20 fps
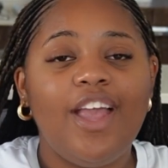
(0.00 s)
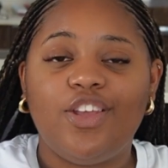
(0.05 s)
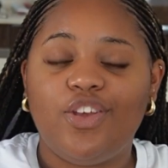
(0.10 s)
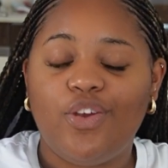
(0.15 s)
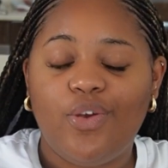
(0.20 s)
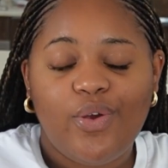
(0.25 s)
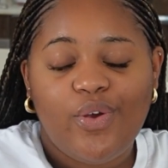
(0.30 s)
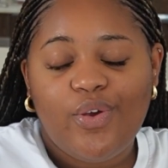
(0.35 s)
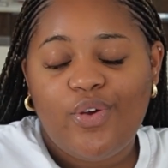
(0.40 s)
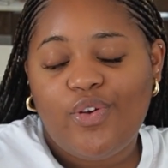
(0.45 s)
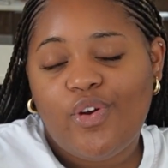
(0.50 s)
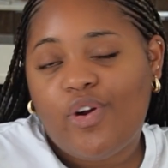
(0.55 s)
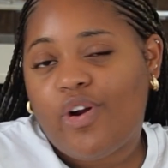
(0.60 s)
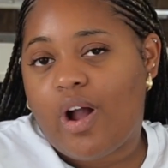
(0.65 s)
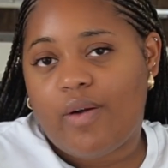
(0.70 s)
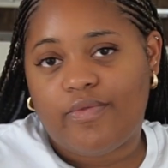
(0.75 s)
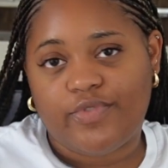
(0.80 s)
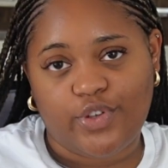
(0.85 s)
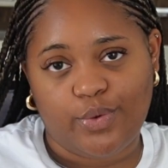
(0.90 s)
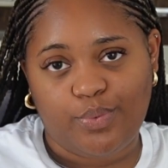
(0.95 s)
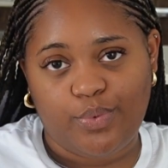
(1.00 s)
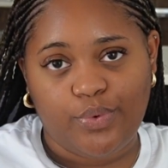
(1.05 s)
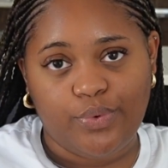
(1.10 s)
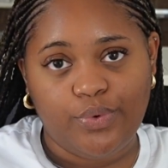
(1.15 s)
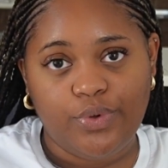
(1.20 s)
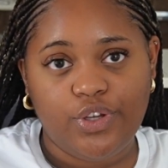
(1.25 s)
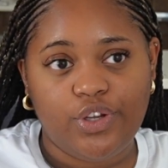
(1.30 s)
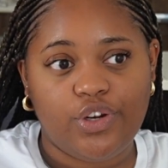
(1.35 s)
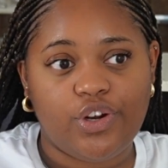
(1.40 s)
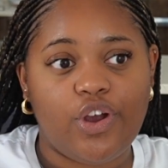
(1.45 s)
you're comfortable,
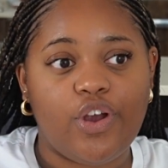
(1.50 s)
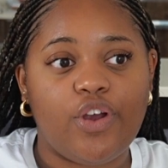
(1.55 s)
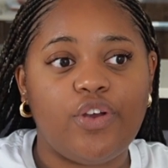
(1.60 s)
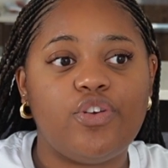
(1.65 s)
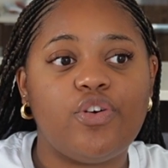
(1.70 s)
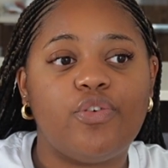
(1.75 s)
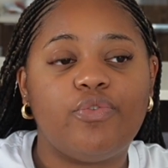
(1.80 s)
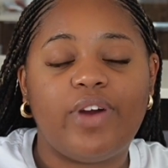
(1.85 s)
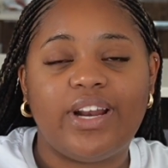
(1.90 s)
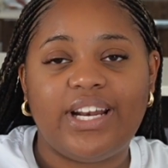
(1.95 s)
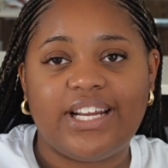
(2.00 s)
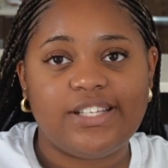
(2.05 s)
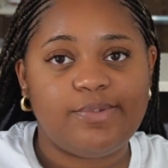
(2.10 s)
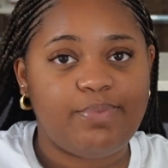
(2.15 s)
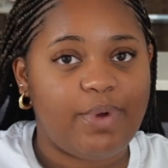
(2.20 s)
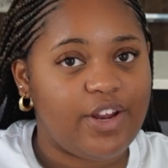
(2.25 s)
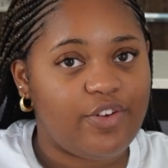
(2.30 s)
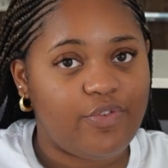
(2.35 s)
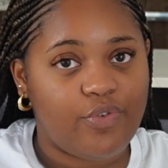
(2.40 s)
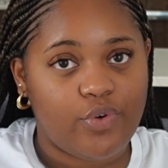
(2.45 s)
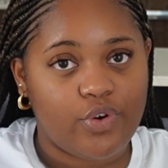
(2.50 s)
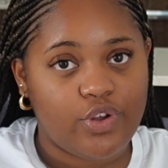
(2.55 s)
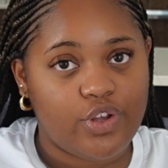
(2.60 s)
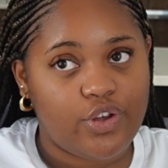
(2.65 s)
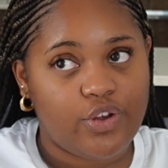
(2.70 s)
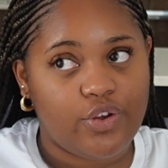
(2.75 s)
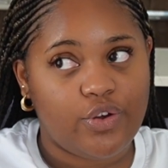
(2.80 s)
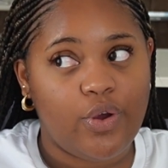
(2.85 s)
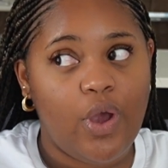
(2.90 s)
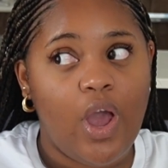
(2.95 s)
you know, your rent is paid for
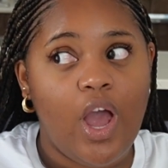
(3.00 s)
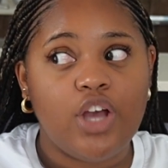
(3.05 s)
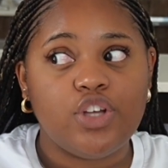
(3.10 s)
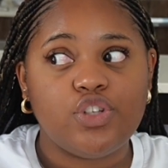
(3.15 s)
you,